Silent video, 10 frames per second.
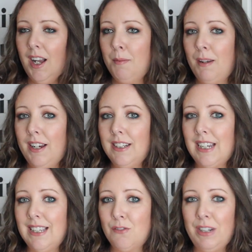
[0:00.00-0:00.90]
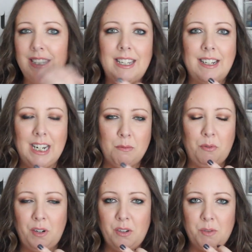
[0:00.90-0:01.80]
I apply it as a really thick layer
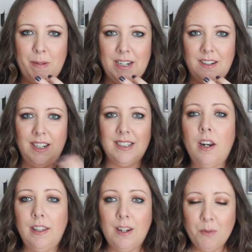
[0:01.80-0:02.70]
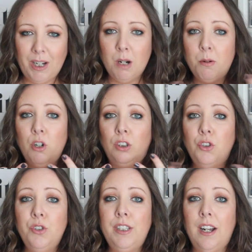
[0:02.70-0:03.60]
before I go to bed at night, and then I wake up with real
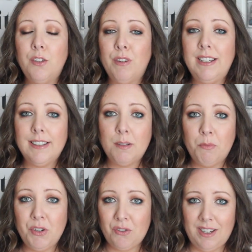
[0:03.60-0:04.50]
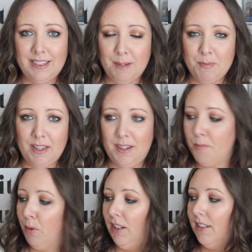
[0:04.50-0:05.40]
juicy, hydrated, moisturised lips, and
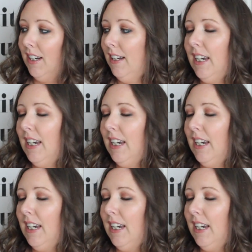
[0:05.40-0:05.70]
it's brilliant.